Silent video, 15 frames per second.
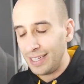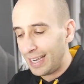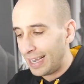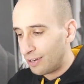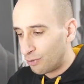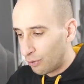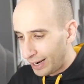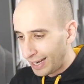You
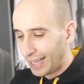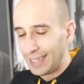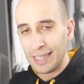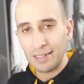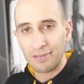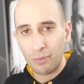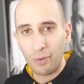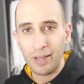get great
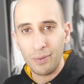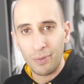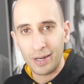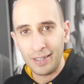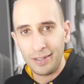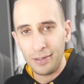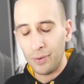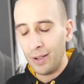ideas for what you
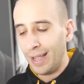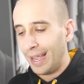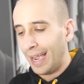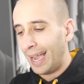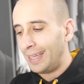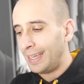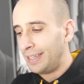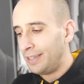want to do.
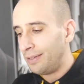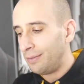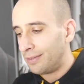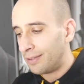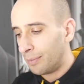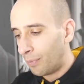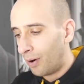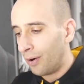And then you,
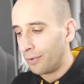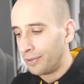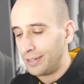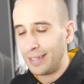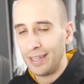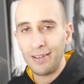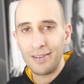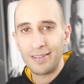tomorrow you
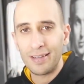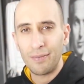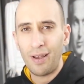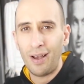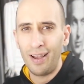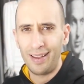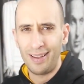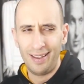tell yourself,
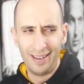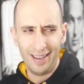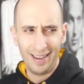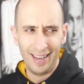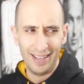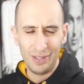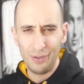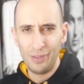oh, I can't, I
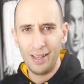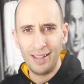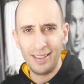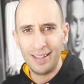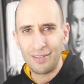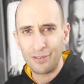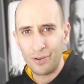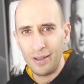can't do that.
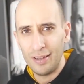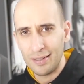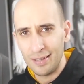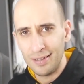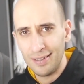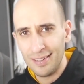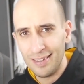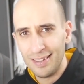That's crazy.
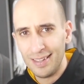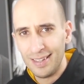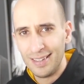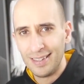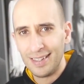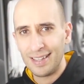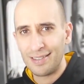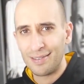
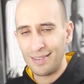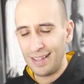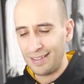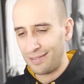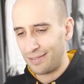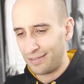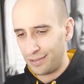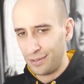That,
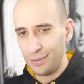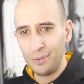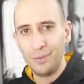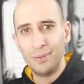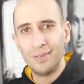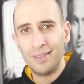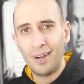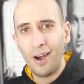that's
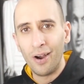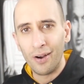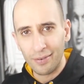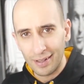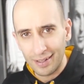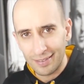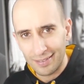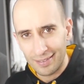too
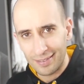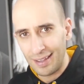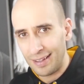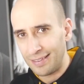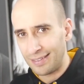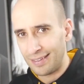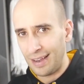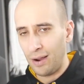hard. That's,
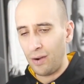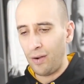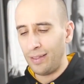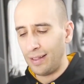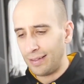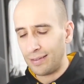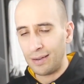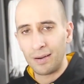that's scary.
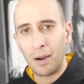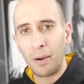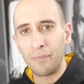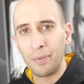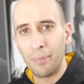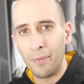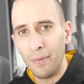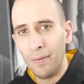That's
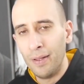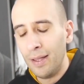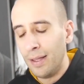uncomfortable.